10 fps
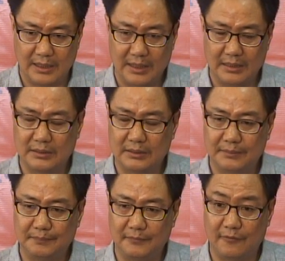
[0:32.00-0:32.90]
And
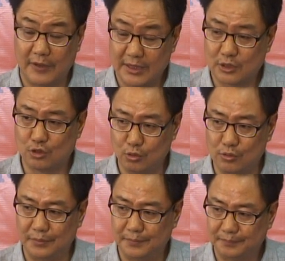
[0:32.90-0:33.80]
uh, very
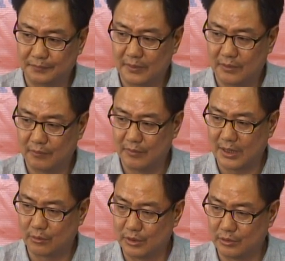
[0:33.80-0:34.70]
soon,
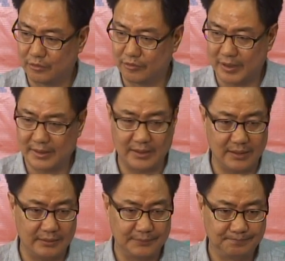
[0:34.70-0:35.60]
we are going to create
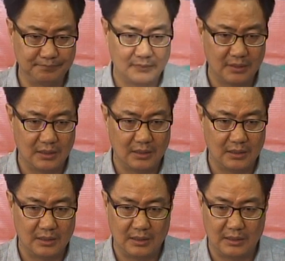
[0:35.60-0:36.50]

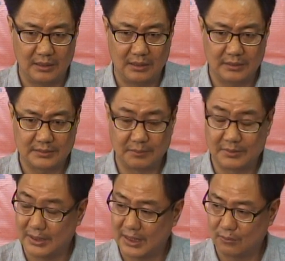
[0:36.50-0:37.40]
uh,
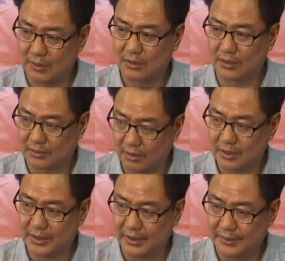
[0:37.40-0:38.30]
something like one
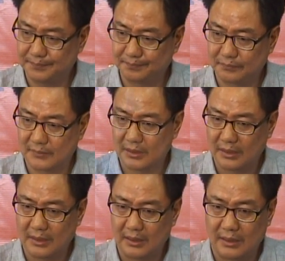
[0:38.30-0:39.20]
authority.
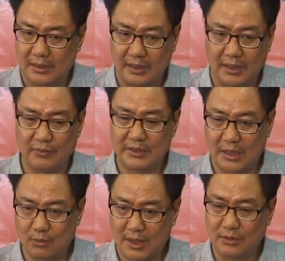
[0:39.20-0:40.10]
And we
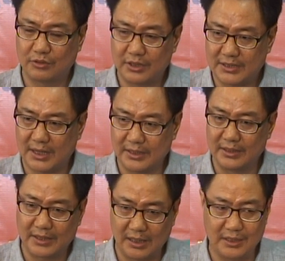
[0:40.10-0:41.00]
don't want to decide
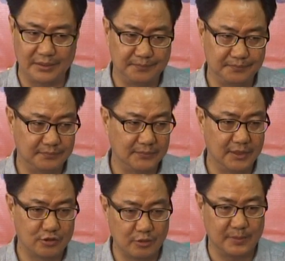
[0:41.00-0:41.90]
in Delhi.
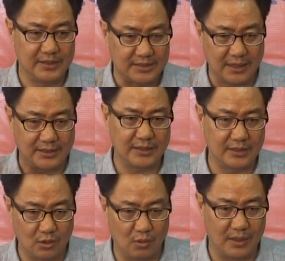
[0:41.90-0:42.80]
It should be decided
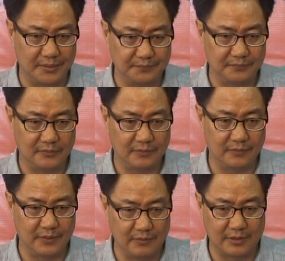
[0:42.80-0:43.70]
in Goa.
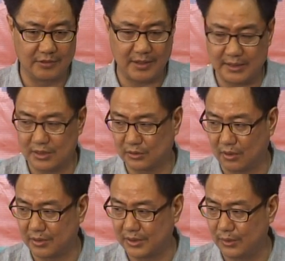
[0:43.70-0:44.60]
We will create an
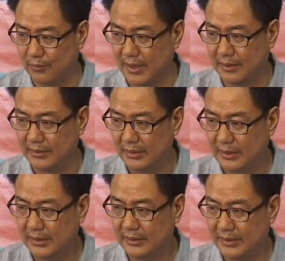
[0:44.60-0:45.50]
authority where
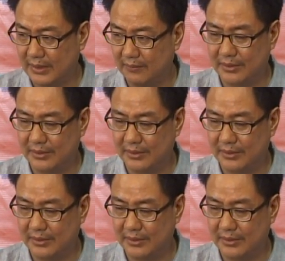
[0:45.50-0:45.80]
they